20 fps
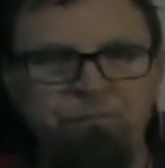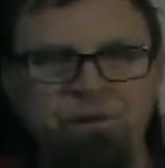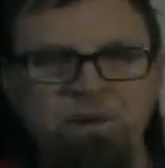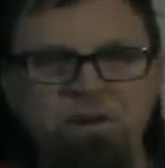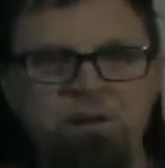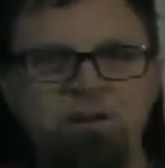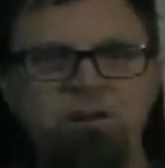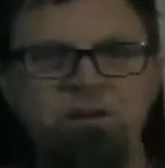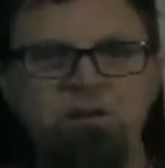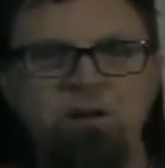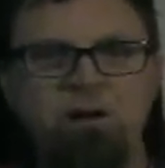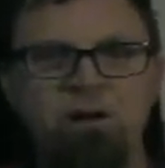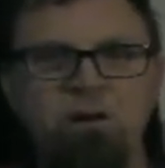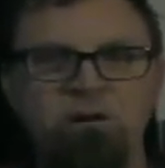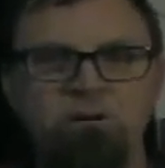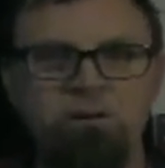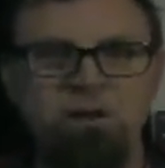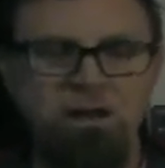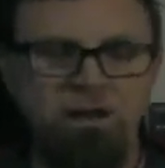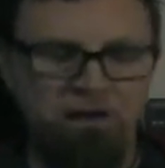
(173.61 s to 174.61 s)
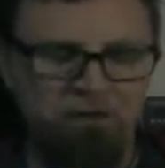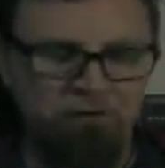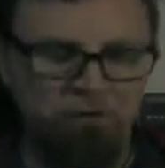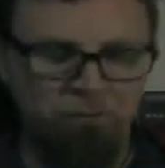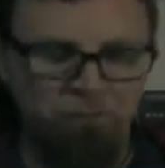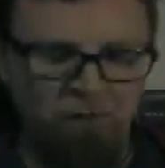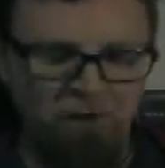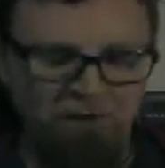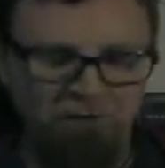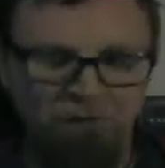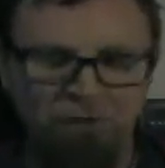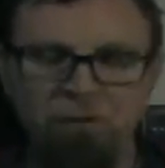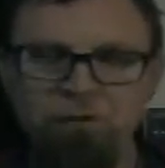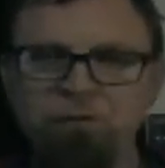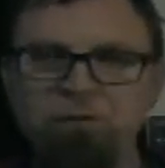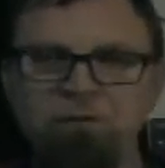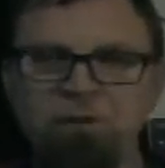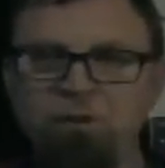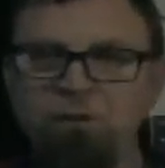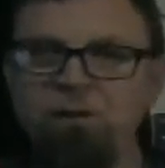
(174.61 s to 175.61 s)
it, all chaos breaks loose,
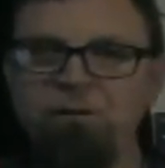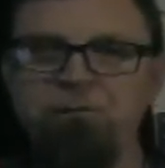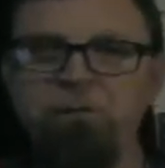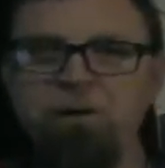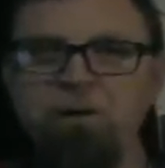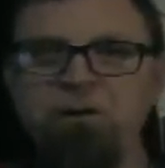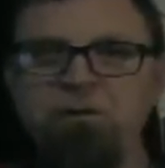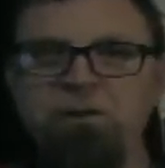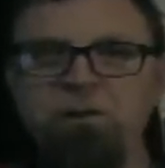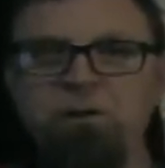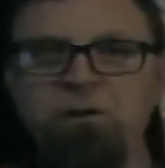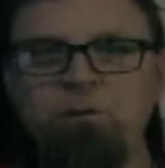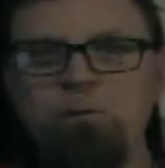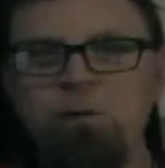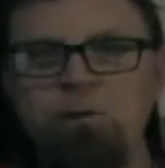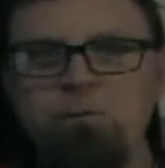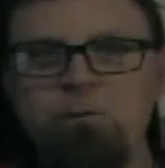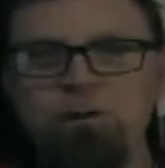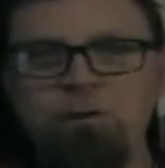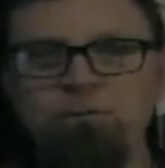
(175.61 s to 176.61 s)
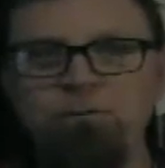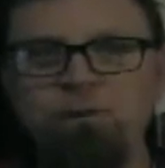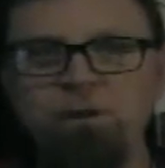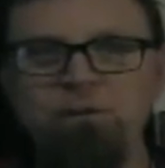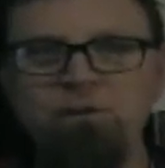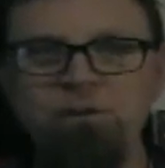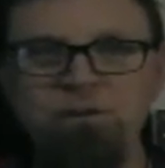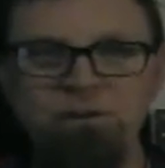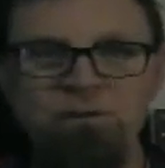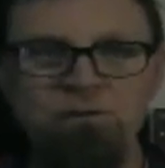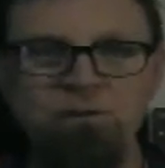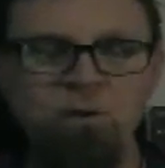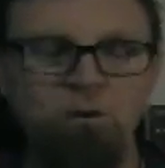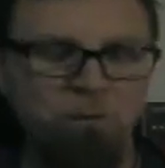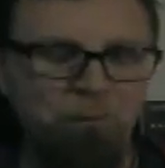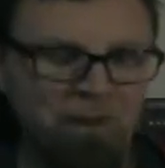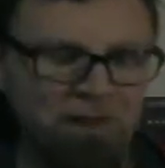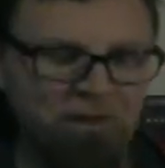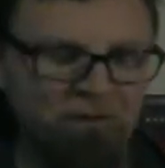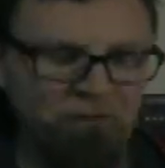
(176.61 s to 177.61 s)
so they figure the only way we can fix this is
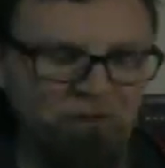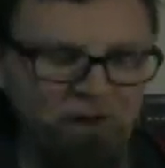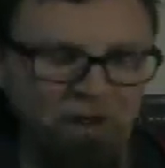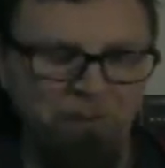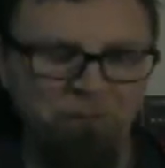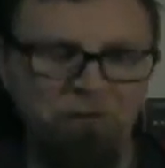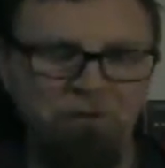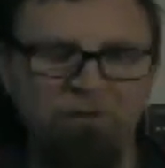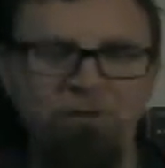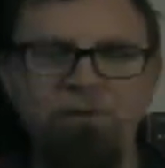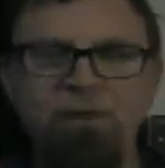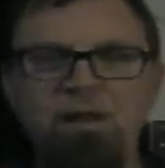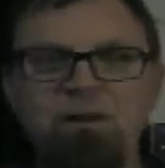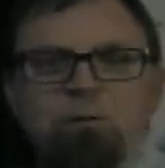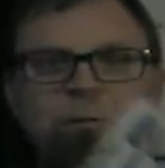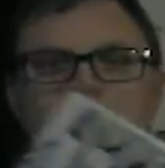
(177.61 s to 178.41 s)
going back in time. So, and that's